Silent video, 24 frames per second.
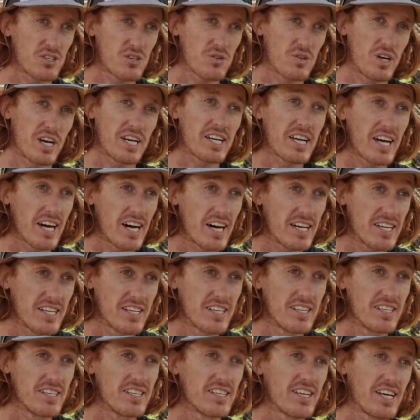to a
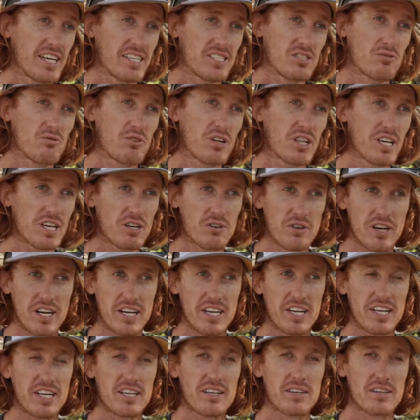garden is really
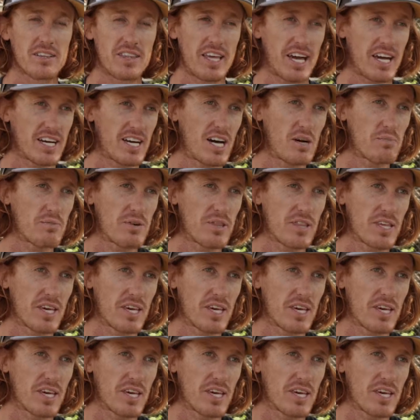greening that up,